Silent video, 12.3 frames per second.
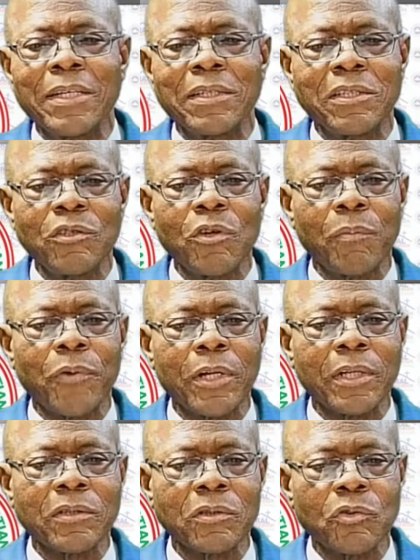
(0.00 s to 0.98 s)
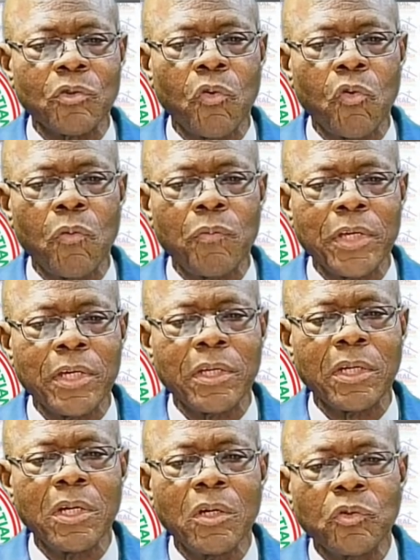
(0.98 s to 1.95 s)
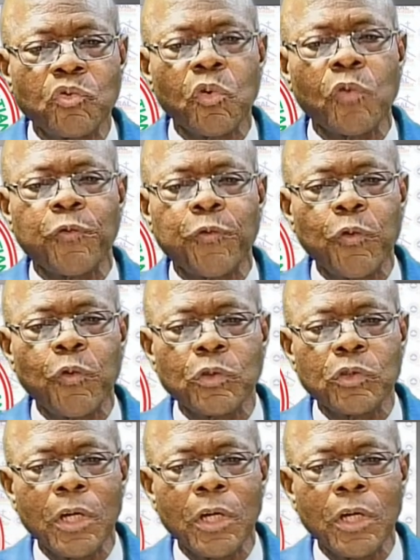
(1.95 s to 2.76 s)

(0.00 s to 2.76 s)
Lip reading: senior brothers, to whom he took food